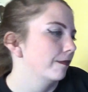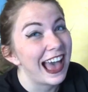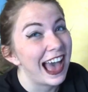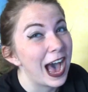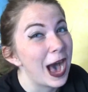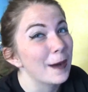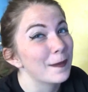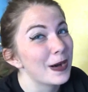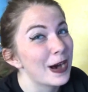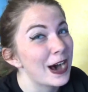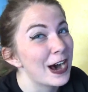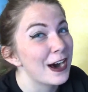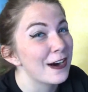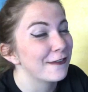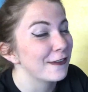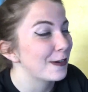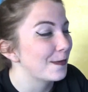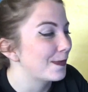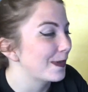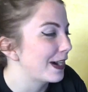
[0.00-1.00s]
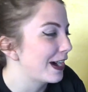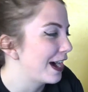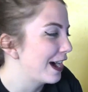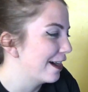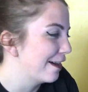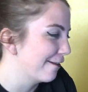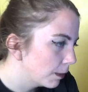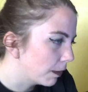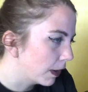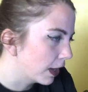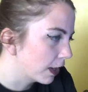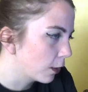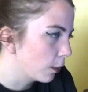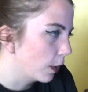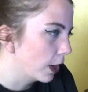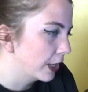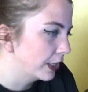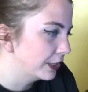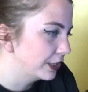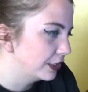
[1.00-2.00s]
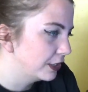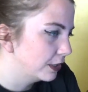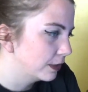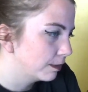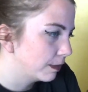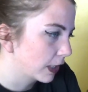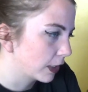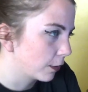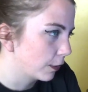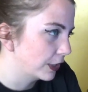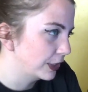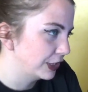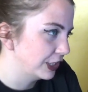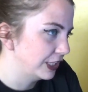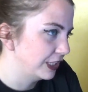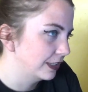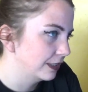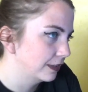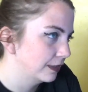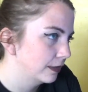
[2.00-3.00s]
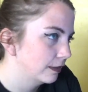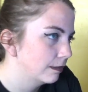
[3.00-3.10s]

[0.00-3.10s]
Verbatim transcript: I'm a Hufflepuff. Pukwudgie. Pakwaji.